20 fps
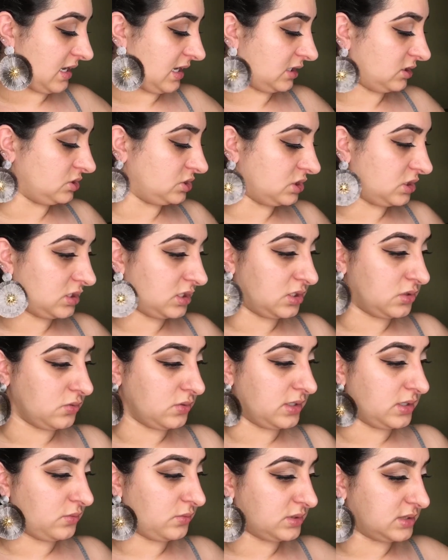I usually go
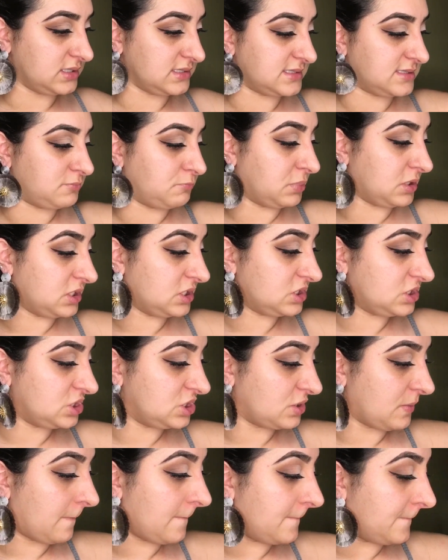in with the
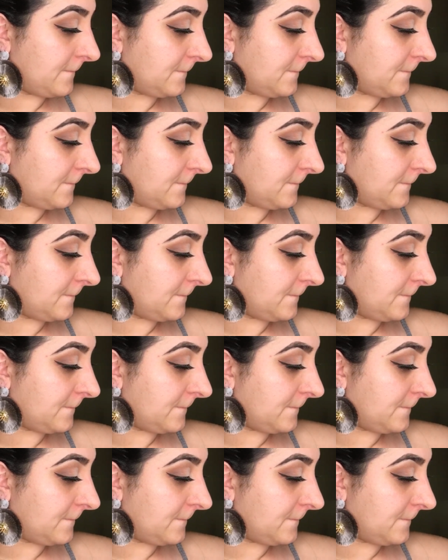sponge,